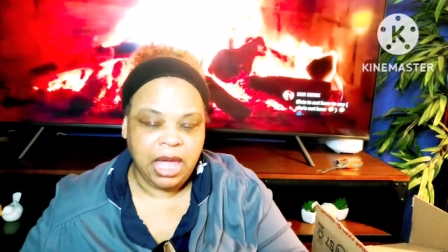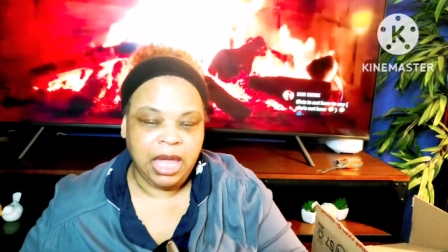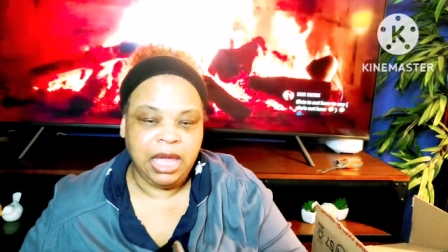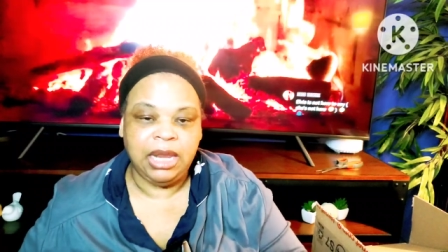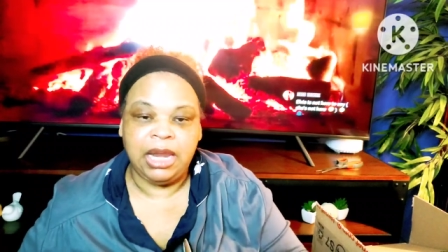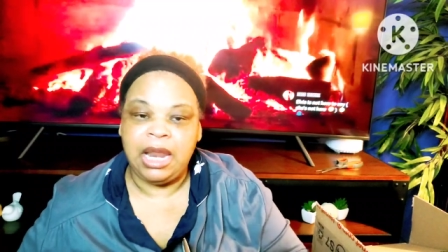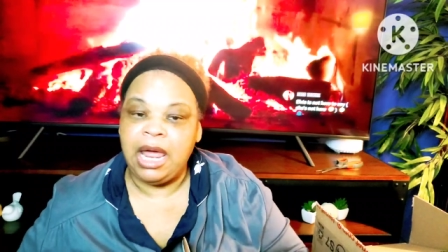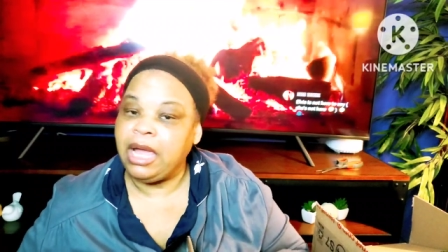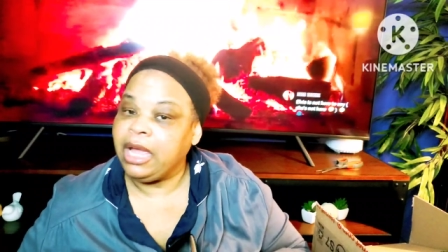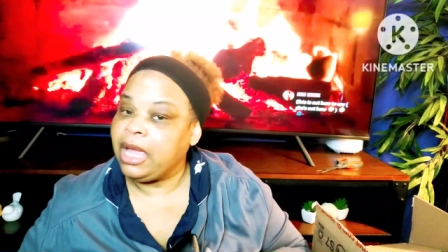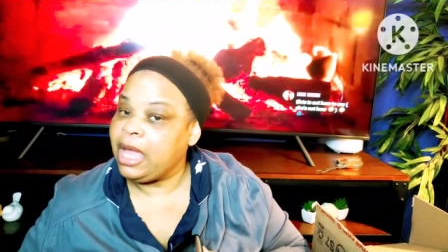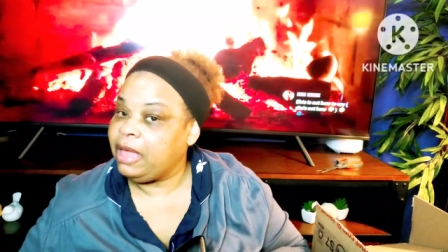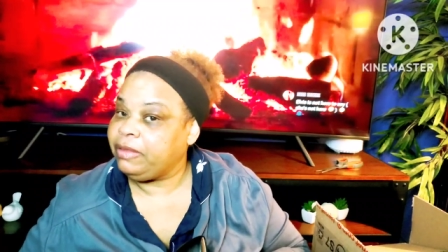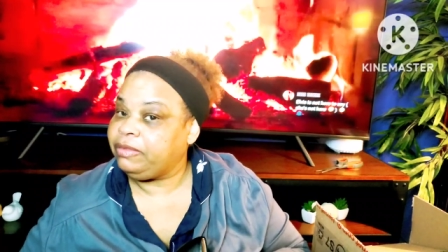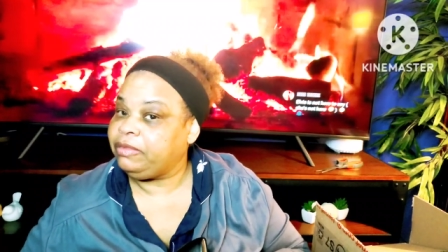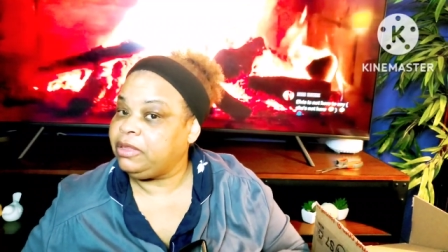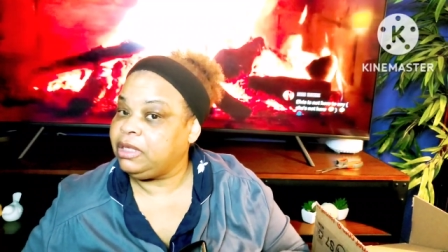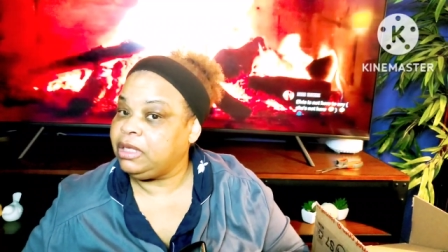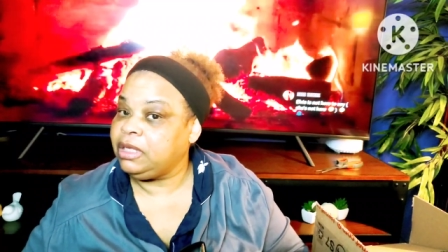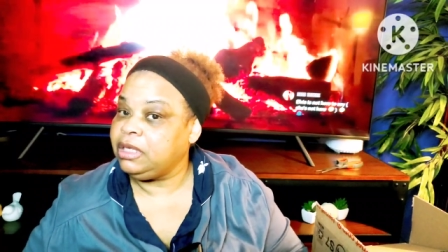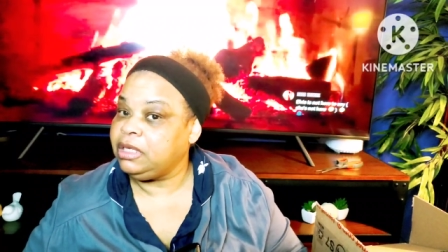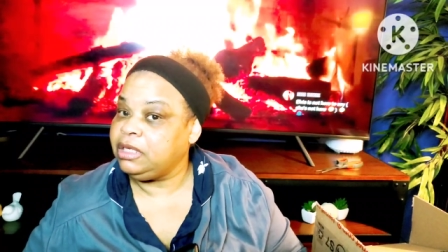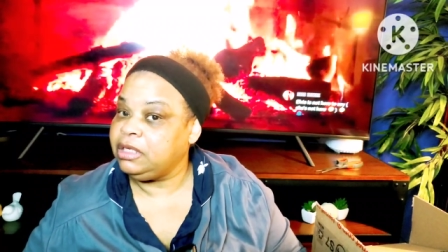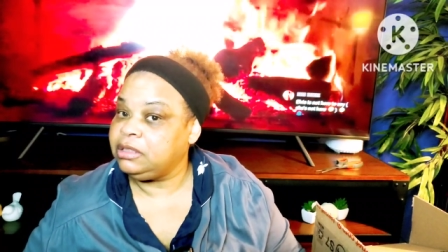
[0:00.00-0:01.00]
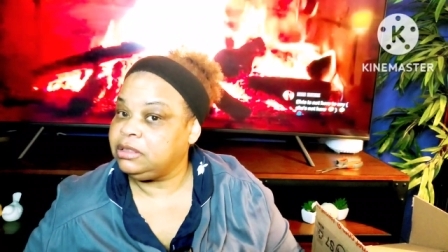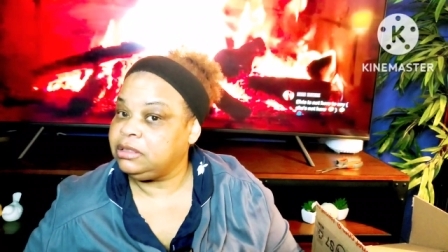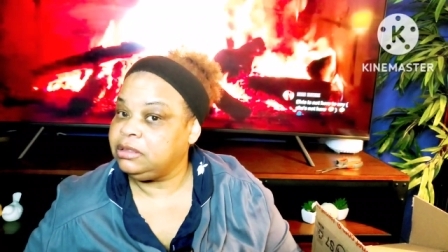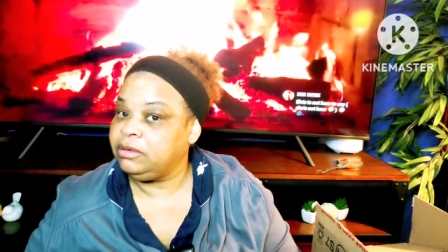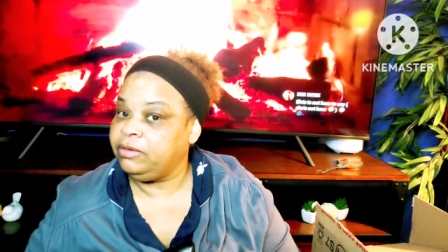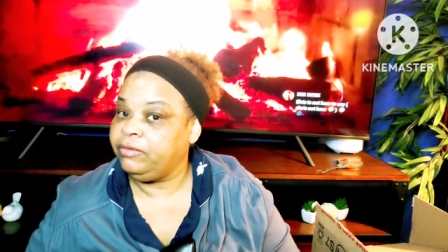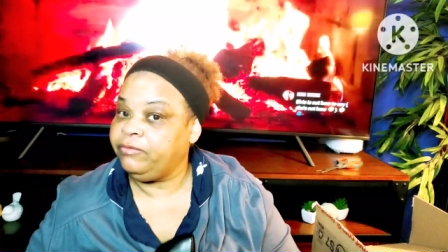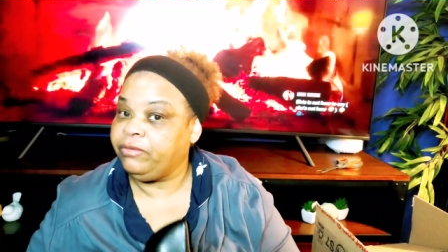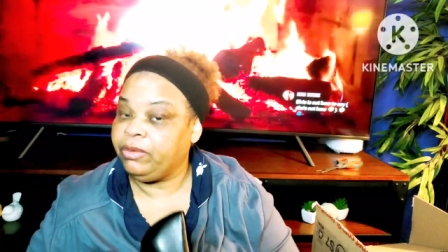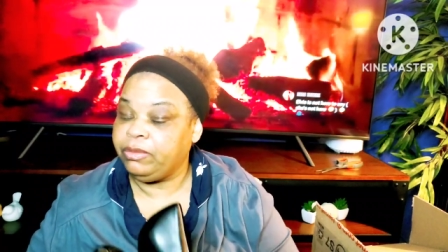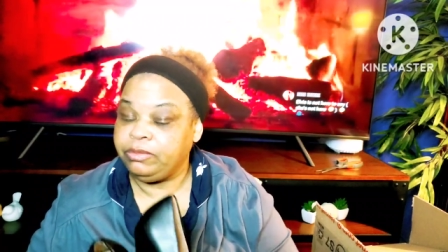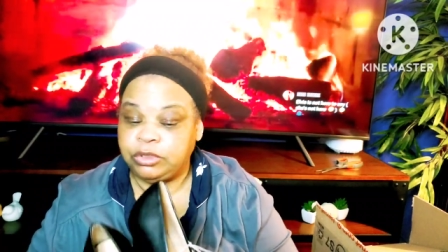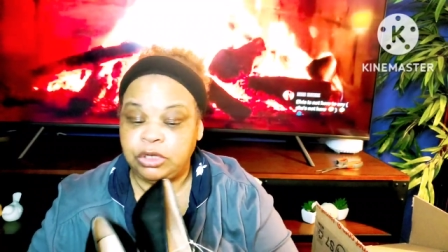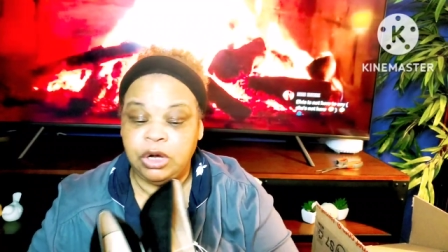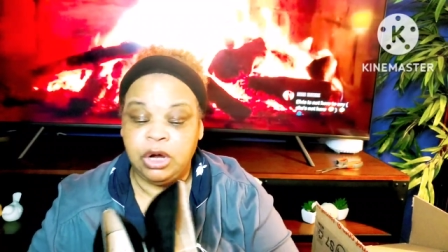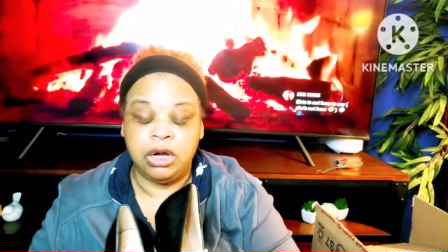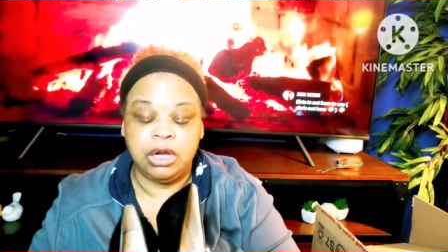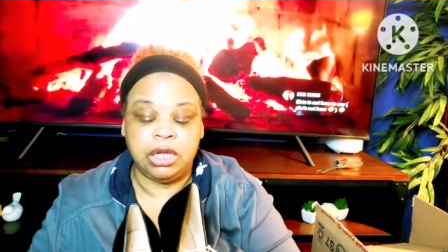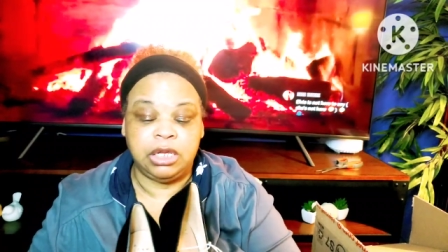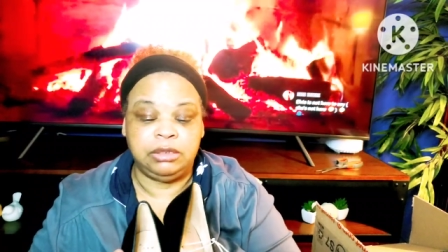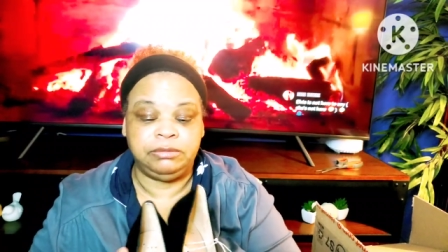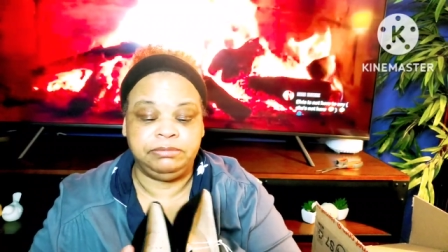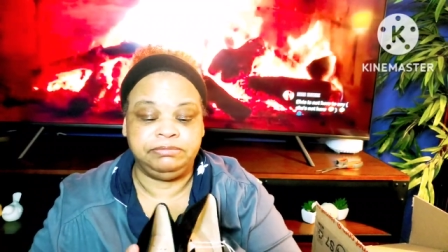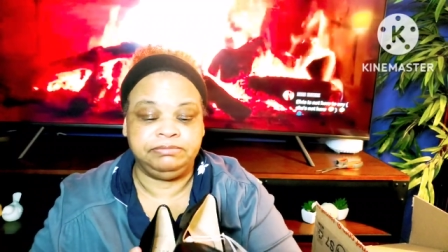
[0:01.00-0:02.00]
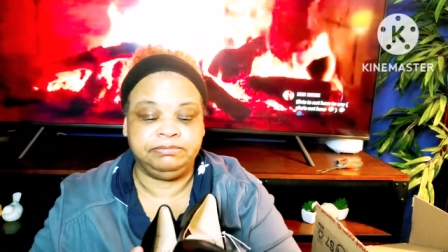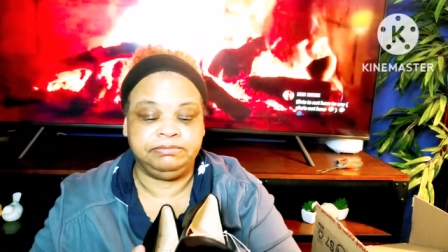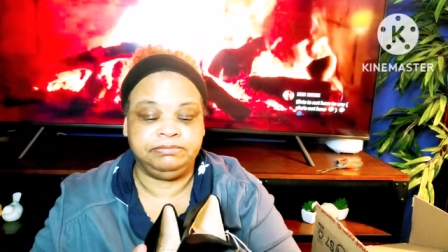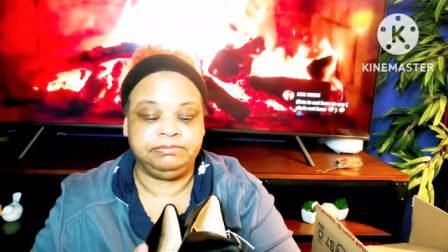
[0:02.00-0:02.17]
And I got these from Target.